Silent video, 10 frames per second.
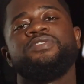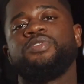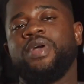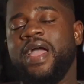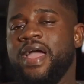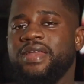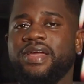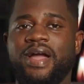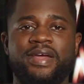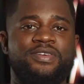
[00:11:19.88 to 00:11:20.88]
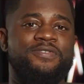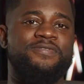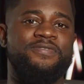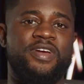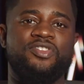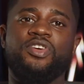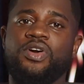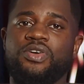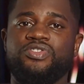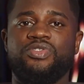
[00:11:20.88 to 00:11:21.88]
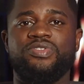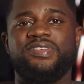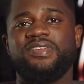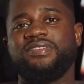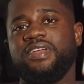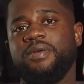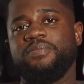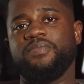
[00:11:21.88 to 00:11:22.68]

to any kind of version control system.